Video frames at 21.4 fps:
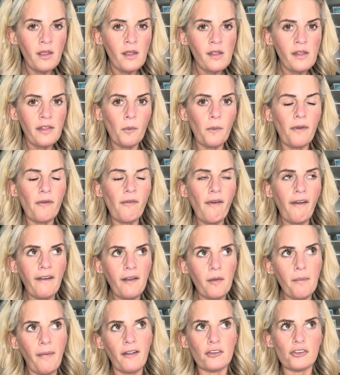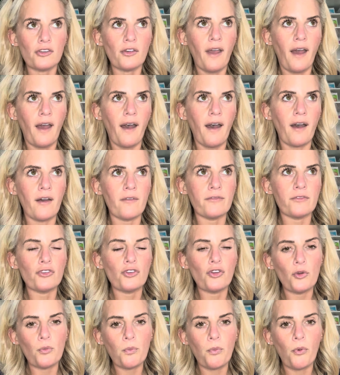So we recommend you have
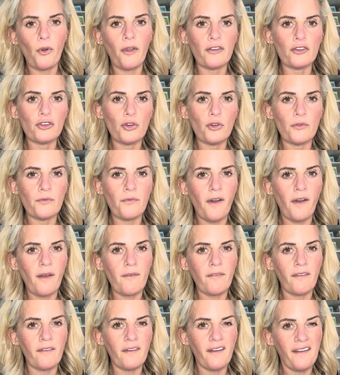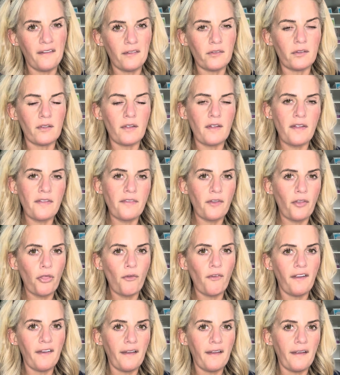2.25 litres to
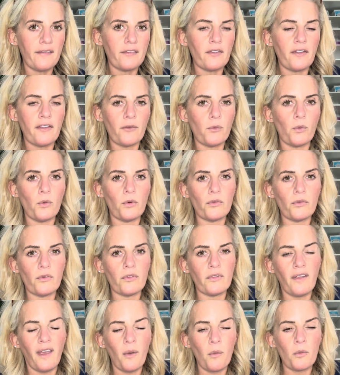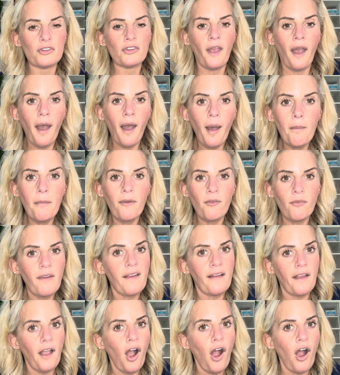3 litres of water a day, which can be
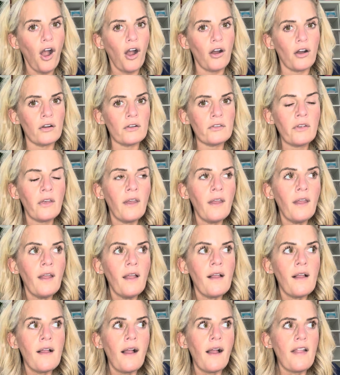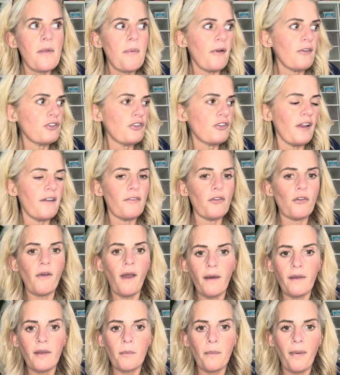really hard, especially if you're
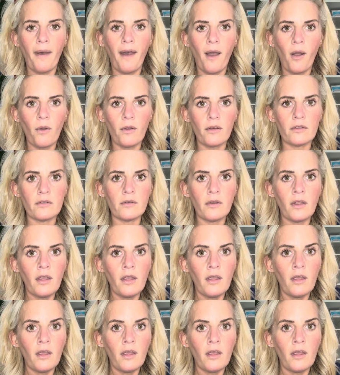out and about and